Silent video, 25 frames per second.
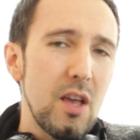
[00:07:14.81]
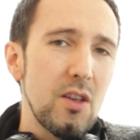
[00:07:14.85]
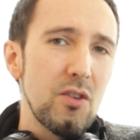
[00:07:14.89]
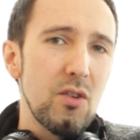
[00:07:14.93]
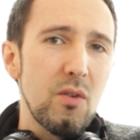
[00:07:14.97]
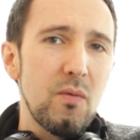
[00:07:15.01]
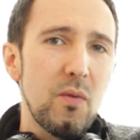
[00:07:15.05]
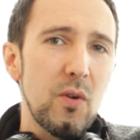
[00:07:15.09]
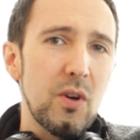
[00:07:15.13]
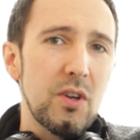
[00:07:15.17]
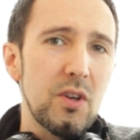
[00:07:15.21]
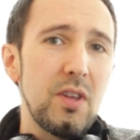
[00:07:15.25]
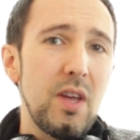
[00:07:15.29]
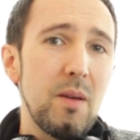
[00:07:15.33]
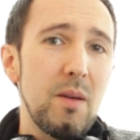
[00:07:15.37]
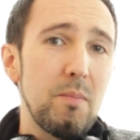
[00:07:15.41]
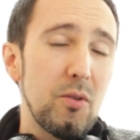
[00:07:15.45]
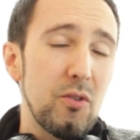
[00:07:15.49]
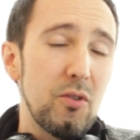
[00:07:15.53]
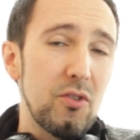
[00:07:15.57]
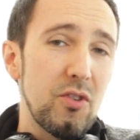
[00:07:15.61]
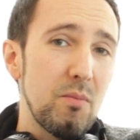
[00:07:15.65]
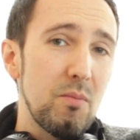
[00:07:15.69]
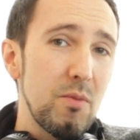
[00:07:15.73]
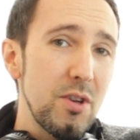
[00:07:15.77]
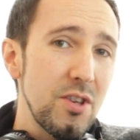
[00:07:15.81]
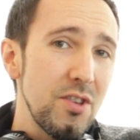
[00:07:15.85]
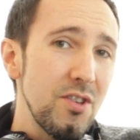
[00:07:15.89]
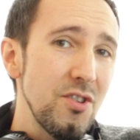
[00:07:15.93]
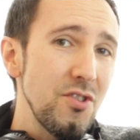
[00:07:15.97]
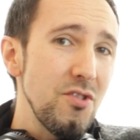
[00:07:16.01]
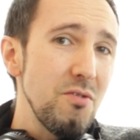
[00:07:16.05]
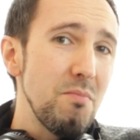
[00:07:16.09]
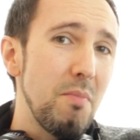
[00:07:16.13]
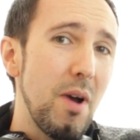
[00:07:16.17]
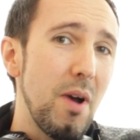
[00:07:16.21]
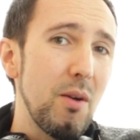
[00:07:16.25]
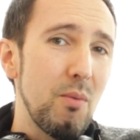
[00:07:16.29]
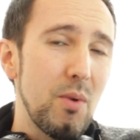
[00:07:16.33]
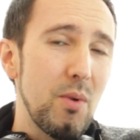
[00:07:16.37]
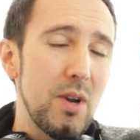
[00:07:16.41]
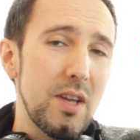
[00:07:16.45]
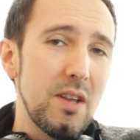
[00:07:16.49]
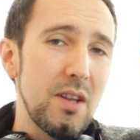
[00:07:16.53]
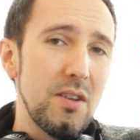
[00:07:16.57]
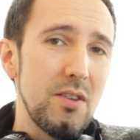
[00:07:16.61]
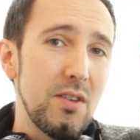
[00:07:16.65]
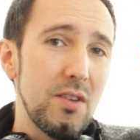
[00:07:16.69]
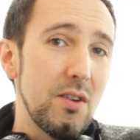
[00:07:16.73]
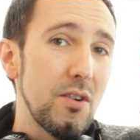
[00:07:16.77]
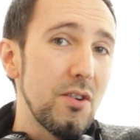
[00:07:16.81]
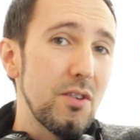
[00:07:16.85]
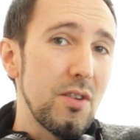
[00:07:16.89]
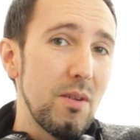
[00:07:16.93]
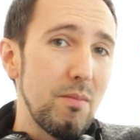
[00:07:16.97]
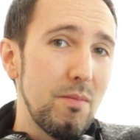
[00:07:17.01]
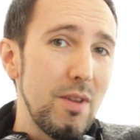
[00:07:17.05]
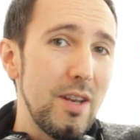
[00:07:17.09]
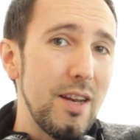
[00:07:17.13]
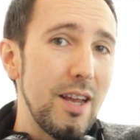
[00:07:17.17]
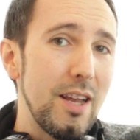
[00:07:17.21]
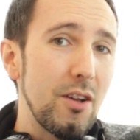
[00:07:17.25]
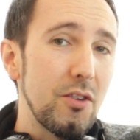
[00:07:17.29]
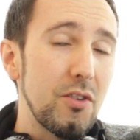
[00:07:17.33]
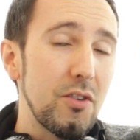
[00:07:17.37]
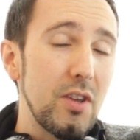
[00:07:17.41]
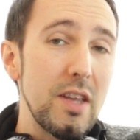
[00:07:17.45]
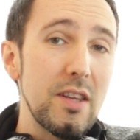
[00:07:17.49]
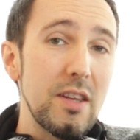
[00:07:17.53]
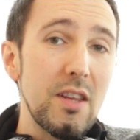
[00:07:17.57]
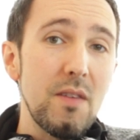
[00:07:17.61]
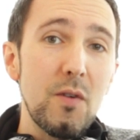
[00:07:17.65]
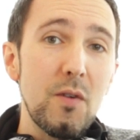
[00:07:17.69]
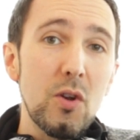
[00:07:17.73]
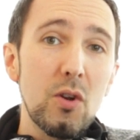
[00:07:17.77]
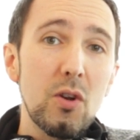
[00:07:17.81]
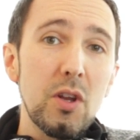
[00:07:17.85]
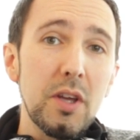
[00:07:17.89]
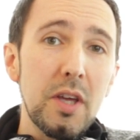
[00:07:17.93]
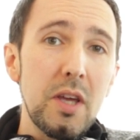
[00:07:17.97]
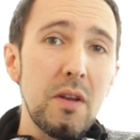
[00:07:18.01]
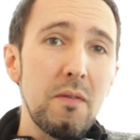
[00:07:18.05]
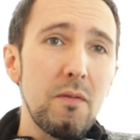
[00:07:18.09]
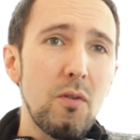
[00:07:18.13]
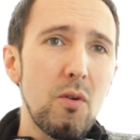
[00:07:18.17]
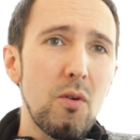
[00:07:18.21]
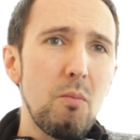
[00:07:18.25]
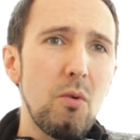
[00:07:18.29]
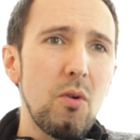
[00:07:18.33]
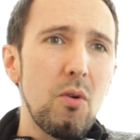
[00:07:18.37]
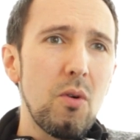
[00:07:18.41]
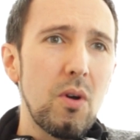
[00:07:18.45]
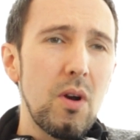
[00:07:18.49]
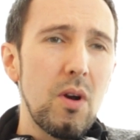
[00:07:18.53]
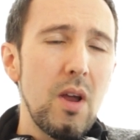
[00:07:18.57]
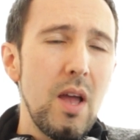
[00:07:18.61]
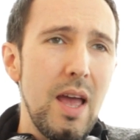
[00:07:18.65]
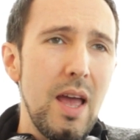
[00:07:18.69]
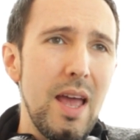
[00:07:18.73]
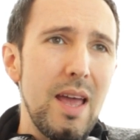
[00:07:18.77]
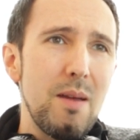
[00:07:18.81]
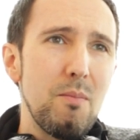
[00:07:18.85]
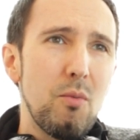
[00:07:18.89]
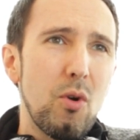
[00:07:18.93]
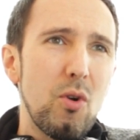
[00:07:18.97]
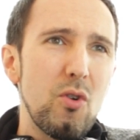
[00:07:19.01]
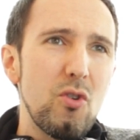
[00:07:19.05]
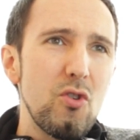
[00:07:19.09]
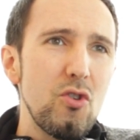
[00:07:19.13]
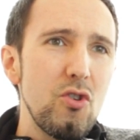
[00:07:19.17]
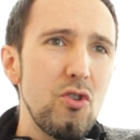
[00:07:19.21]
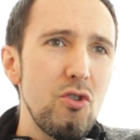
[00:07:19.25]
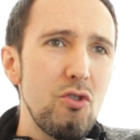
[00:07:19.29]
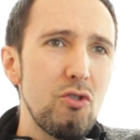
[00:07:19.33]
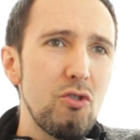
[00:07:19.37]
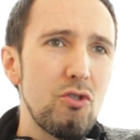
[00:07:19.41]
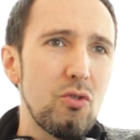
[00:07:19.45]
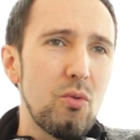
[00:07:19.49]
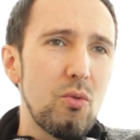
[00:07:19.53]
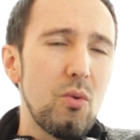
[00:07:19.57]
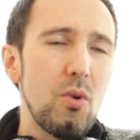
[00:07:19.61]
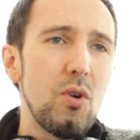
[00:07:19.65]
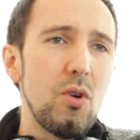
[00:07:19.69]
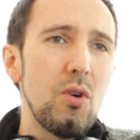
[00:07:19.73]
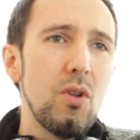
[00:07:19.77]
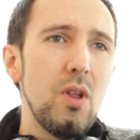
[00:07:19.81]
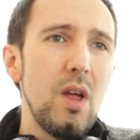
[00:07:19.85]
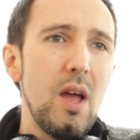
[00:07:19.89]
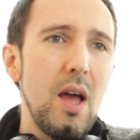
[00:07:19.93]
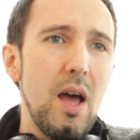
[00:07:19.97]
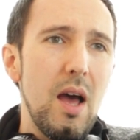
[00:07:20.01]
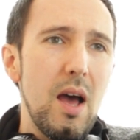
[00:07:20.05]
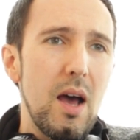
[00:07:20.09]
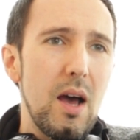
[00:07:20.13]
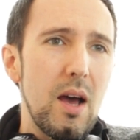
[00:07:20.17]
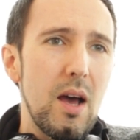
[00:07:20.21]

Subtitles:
So for example, some reasons you might want to consider something else is if you're looking for a more neutral,